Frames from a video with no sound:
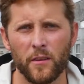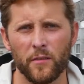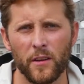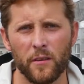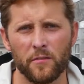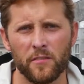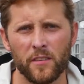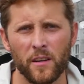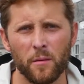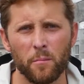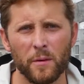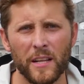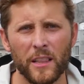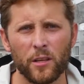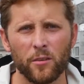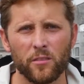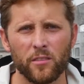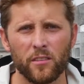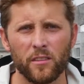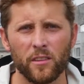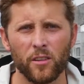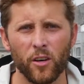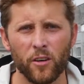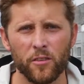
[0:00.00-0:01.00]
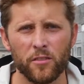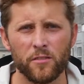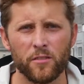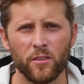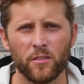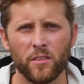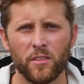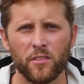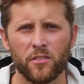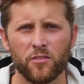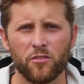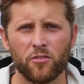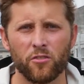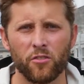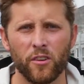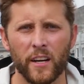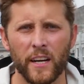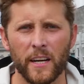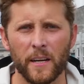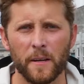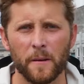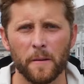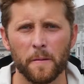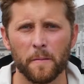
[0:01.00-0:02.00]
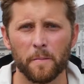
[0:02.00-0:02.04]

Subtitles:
If somebody looks lost on the street